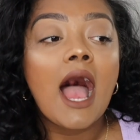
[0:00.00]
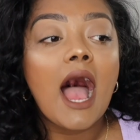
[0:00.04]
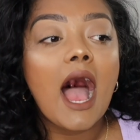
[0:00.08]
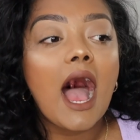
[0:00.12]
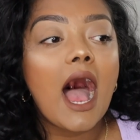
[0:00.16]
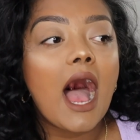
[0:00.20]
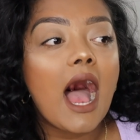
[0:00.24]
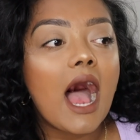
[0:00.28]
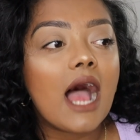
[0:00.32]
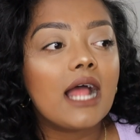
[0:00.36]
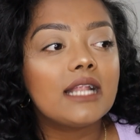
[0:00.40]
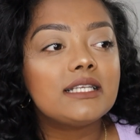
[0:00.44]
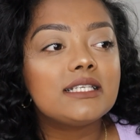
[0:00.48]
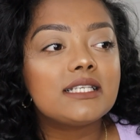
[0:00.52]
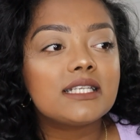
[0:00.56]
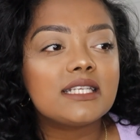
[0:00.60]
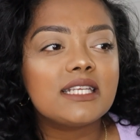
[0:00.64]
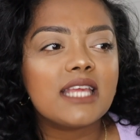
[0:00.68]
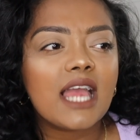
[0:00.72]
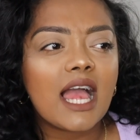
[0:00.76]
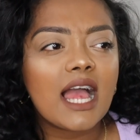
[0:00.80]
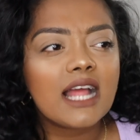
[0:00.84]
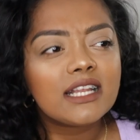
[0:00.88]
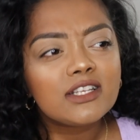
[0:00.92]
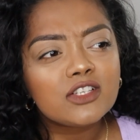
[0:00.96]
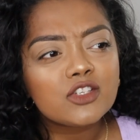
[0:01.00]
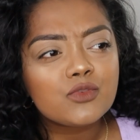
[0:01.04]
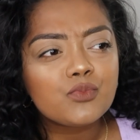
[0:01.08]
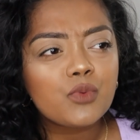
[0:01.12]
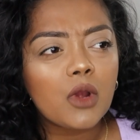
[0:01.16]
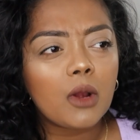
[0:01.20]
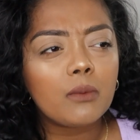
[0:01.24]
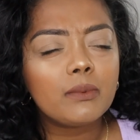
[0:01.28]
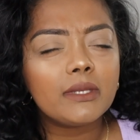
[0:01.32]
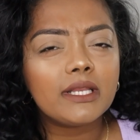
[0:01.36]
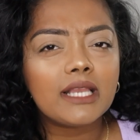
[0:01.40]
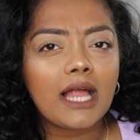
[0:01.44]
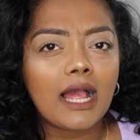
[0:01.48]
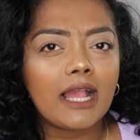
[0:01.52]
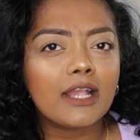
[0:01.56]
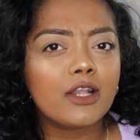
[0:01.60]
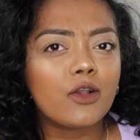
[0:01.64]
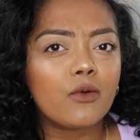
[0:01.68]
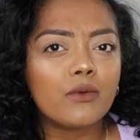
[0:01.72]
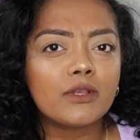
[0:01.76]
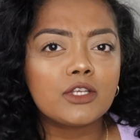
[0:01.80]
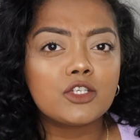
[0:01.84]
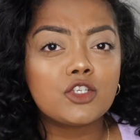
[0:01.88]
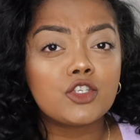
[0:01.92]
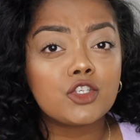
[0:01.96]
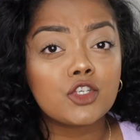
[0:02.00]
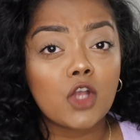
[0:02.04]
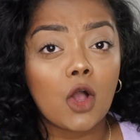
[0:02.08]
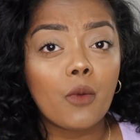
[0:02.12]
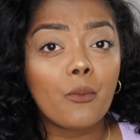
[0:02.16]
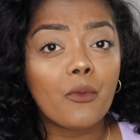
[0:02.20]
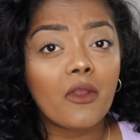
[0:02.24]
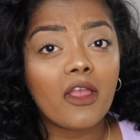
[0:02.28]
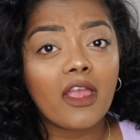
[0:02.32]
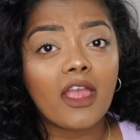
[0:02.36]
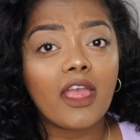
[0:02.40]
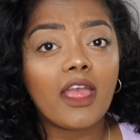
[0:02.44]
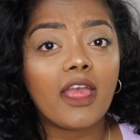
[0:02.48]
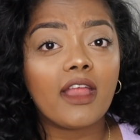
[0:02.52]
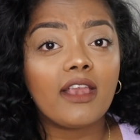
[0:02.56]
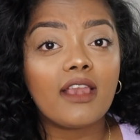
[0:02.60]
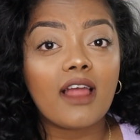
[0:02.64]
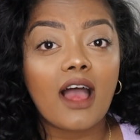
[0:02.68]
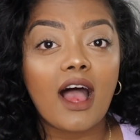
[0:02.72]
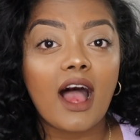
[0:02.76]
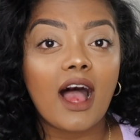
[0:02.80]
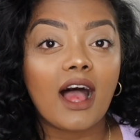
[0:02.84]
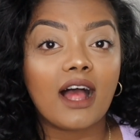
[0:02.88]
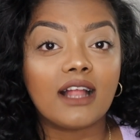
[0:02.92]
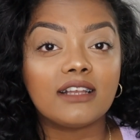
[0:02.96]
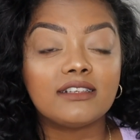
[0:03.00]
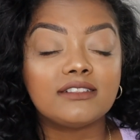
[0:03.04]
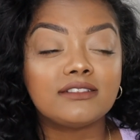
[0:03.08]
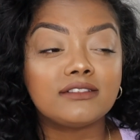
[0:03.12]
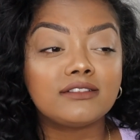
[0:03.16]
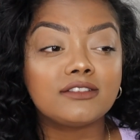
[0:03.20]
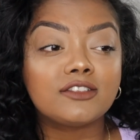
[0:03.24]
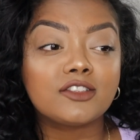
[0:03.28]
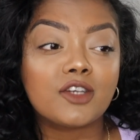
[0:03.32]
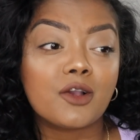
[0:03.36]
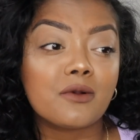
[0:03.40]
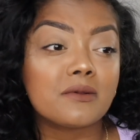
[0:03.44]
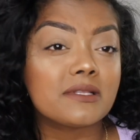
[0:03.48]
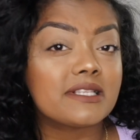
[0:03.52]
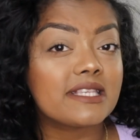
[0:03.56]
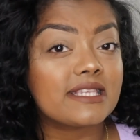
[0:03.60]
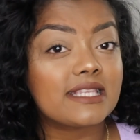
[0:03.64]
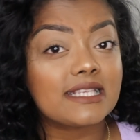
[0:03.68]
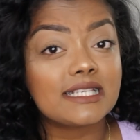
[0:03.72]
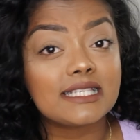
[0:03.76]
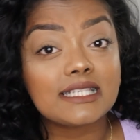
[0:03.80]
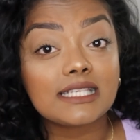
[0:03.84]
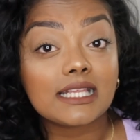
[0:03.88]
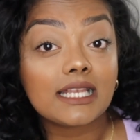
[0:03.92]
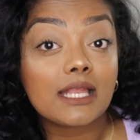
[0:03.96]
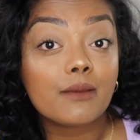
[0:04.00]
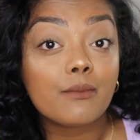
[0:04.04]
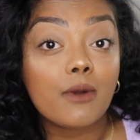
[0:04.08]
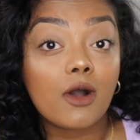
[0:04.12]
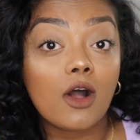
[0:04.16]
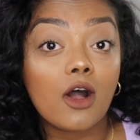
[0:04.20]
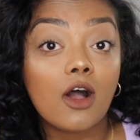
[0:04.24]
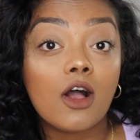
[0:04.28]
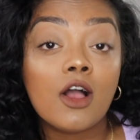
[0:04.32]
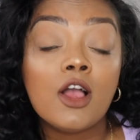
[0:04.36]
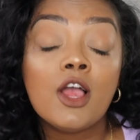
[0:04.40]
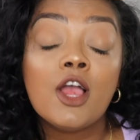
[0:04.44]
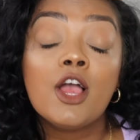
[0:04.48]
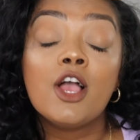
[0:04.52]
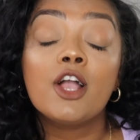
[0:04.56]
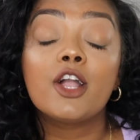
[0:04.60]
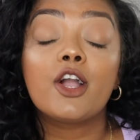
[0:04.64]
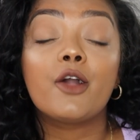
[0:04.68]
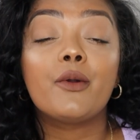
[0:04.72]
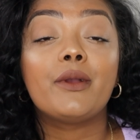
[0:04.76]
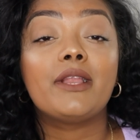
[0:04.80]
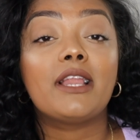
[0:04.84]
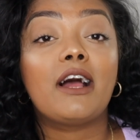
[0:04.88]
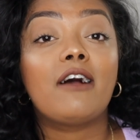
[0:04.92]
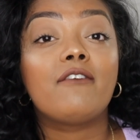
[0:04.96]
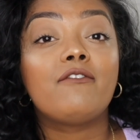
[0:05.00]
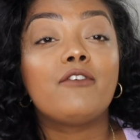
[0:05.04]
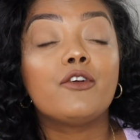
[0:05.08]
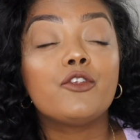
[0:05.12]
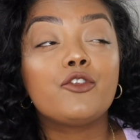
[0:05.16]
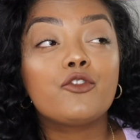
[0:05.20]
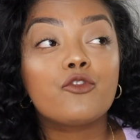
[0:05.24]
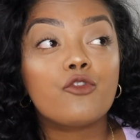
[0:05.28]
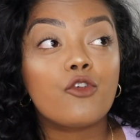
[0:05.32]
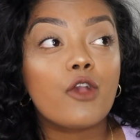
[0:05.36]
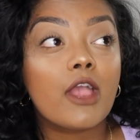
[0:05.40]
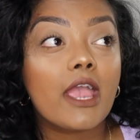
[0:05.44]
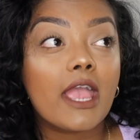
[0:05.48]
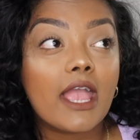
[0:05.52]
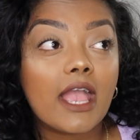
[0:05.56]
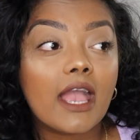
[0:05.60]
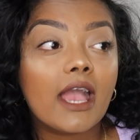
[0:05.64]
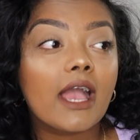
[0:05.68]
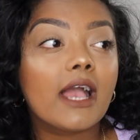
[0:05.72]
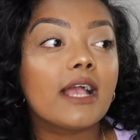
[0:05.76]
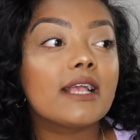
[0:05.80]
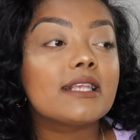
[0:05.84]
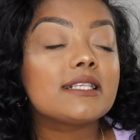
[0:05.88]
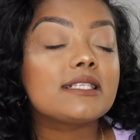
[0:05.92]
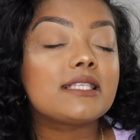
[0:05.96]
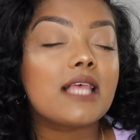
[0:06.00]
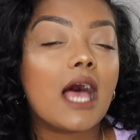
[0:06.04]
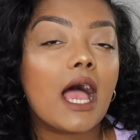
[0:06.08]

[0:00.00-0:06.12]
And yeah, just probably like going shopping and going to the cinema, going out for drinks.